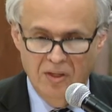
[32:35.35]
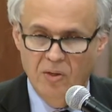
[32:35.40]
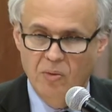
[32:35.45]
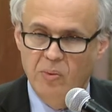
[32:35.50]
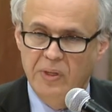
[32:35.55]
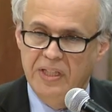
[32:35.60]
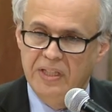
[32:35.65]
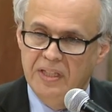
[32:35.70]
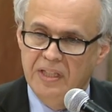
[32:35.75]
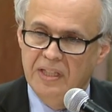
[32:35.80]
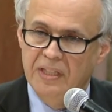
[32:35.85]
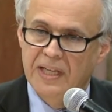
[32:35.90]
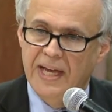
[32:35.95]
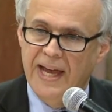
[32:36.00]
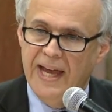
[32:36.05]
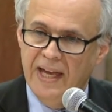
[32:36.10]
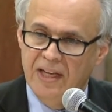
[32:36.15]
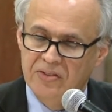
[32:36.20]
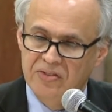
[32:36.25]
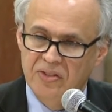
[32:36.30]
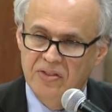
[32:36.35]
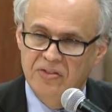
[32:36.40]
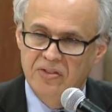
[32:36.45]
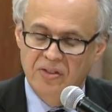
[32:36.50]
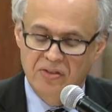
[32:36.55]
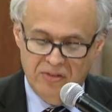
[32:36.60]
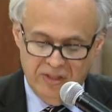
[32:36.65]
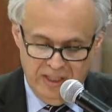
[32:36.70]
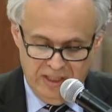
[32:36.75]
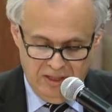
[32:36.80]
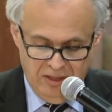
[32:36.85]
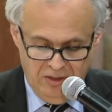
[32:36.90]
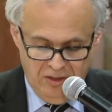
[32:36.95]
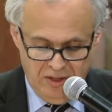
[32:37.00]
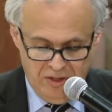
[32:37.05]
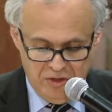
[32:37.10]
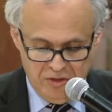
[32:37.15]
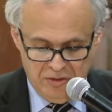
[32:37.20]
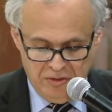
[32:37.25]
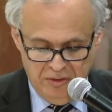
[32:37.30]
We need access to
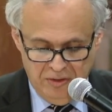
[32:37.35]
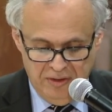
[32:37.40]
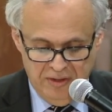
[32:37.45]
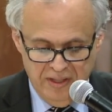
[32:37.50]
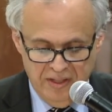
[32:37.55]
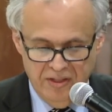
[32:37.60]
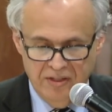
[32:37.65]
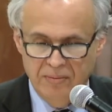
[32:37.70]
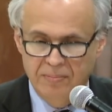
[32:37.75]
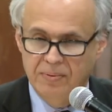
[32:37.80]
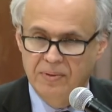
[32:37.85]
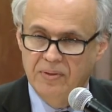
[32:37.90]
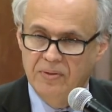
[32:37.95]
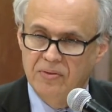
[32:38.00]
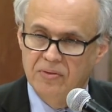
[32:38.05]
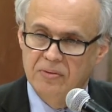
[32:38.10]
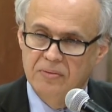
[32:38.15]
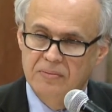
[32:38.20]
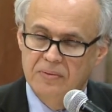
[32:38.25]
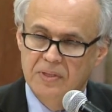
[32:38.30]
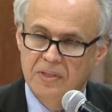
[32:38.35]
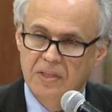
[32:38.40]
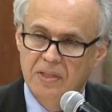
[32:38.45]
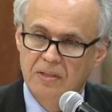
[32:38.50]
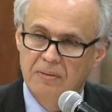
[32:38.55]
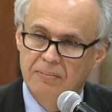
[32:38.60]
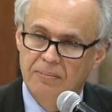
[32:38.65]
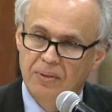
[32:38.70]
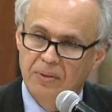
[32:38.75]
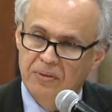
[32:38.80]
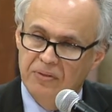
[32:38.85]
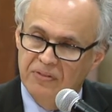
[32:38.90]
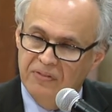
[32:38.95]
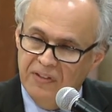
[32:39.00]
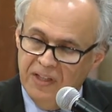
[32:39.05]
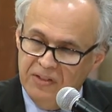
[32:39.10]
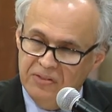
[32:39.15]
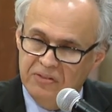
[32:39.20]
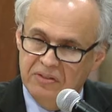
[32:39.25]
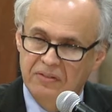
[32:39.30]
psychological therapies, both
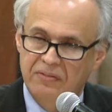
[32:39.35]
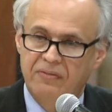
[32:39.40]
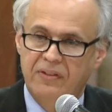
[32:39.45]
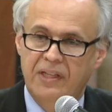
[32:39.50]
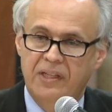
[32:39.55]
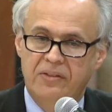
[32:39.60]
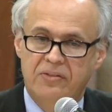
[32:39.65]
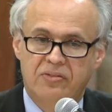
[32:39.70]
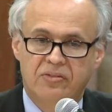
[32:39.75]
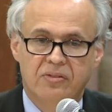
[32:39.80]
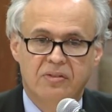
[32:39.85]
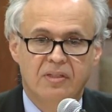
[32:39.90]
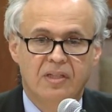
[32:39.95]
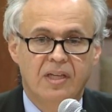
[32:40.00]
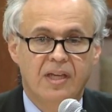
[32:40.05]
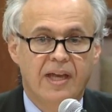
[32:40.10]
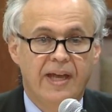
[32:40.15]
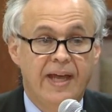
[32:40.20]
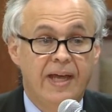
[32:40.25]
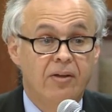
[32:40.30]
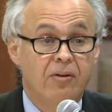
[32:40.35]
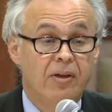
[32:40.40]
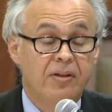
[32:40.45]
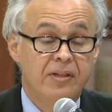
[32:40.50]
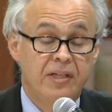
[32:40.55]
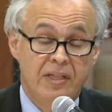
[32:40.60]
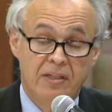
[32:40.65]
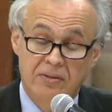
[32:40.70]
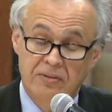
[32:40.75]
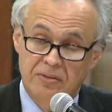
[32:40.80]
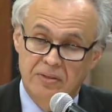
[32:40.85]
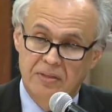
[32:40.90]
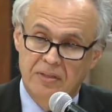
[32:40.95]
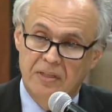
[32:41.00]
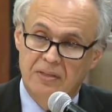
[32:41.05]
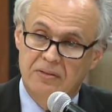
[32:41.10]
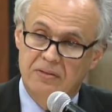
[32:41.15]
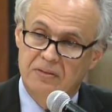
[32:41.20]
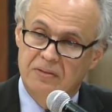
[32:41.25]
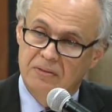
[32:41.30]
face to face and on the
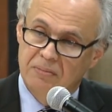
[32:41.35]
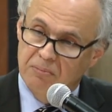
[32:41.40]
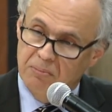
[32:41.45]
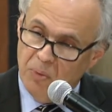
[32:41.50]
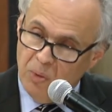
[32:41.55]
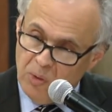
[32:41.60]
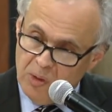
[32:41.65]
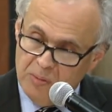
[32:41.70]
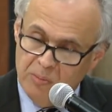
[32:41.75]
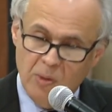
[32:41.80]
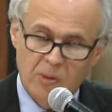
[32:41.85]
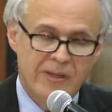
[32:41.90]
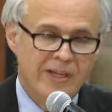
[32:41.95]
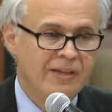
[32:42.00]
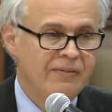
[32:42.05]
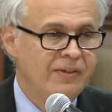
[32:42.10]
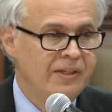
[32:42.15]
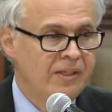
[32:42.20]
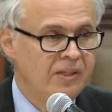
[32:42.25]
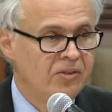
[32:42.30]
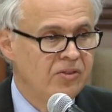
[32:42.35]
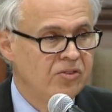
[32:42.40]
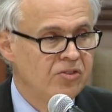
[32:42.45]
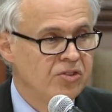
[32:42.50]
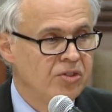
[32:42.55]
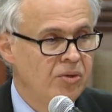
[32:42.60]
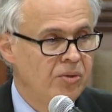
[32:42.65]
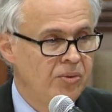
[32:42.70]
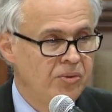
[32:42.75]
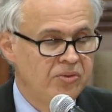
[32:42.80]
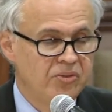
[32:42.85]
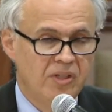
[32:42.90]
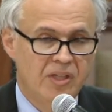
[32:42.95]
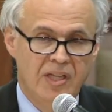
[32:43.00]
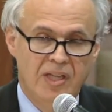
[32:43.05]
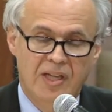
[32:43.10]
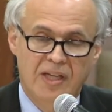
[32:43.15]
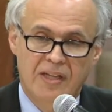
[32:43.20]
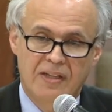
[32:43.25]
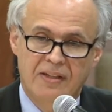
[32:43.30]
internet. More and more evidence shows
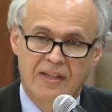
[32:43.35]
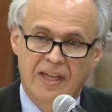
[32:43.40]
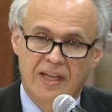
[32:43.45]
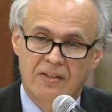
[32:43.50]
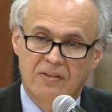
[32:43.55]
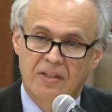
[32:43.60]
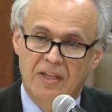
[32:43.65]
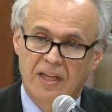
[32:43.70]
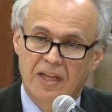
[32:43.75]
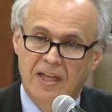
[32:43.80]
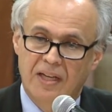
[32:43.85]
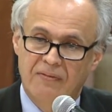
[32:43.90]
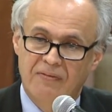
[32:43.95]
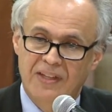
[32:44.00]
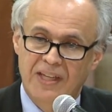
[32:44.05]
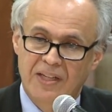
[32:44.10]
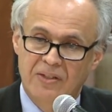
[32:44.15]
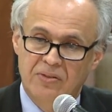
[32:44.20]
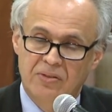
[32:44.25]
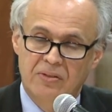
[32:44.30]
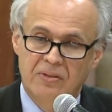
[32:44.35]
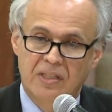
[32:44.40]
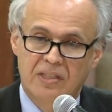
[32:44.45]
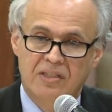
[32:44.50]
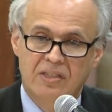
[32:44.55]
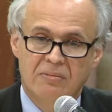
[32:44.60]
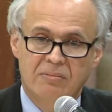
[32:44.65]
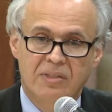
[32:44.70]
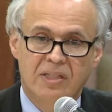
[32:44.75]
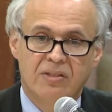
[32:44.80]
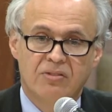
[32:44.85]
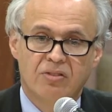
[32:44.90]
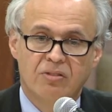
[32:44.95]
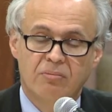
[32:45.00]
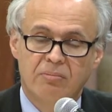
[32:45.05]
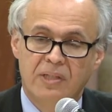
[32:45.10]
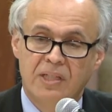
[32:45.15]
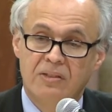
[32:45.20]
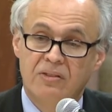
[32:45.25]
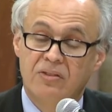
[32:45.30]
that uh, the internet can be a
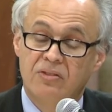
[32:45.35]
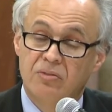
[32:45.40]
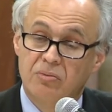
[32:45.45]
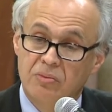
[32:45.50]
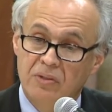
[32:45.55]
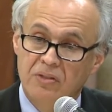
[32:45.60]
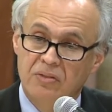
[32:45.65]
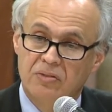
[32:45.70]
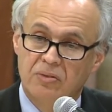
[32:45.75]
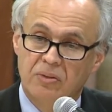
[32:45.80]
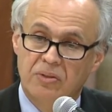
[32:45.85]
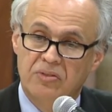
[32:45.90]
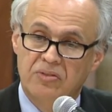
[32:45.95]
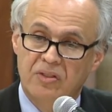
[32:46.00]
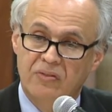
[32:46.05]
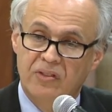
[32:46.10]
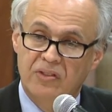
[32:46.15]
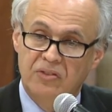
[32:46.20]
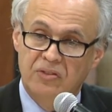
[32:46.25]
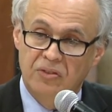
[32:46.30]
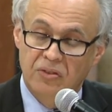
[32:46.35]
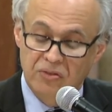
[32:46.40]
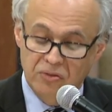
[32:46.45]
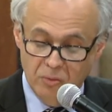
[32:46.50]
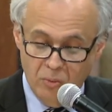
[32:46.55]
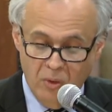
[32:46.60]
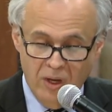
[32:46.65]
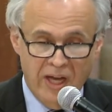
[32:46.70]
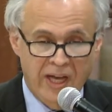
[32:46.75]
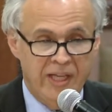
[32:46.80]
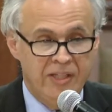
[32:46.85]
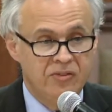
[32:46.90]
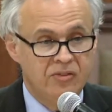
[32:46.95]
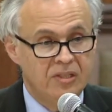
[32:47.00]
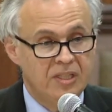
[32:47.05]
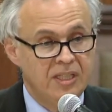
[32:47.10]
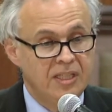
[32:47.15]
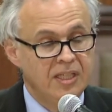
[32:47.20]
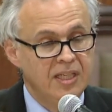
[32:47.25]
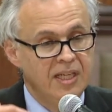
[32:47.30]
tremendous resource if it's used
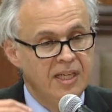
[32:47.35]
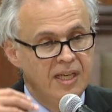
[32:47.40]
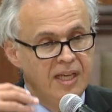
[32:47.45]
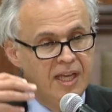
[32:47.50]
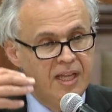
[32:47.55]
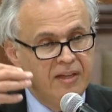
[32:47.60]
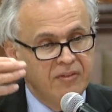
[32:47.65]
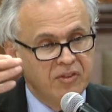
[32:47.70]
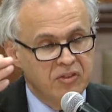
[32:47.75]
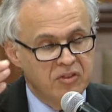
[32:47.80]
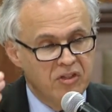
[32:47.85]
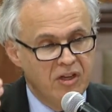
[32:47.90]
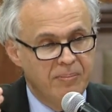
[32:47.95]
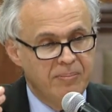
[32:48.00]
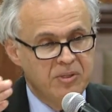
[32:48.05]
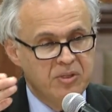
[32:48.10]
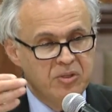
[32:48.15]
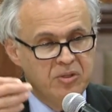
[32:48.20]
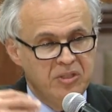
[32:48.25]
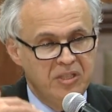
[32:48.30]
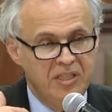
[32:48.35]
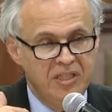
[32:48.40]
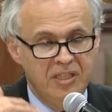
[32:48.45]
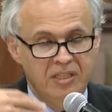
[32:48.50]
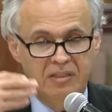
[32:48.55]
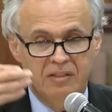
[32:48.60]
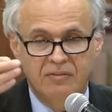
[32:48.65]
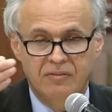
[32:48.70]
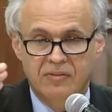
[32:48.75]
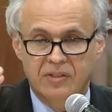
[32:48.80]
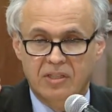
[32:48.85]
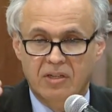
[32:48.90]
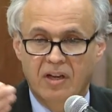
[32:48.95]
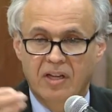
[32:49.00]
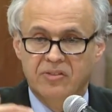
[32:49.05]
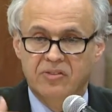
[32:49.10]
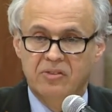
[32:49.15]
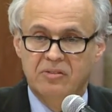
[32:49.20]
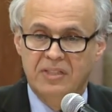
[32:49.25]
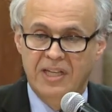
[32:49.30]
wisely and if it's an opportunity for
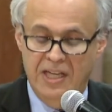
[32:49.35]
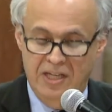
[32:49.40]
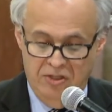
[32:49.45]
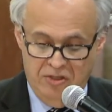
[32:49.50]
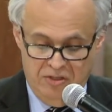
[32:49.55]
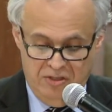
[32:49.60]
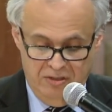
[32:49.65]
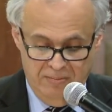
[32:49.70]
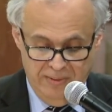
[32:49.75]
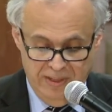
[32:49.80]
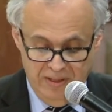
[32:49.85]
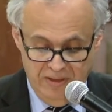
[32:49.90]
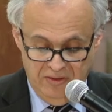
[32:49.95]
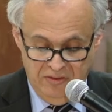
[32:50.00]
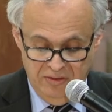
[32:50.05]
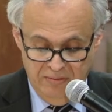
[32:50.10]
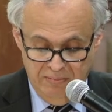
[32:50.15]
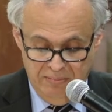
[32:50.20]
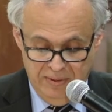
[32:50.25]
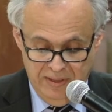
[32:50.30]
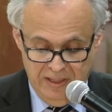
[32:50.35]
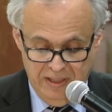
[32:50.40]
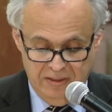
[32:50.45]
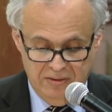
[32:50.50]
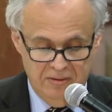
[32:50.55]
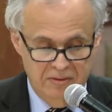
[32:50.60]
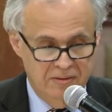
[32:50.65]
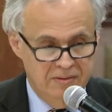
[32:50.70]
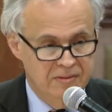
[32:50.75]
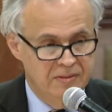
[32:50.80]
consultation about its impact.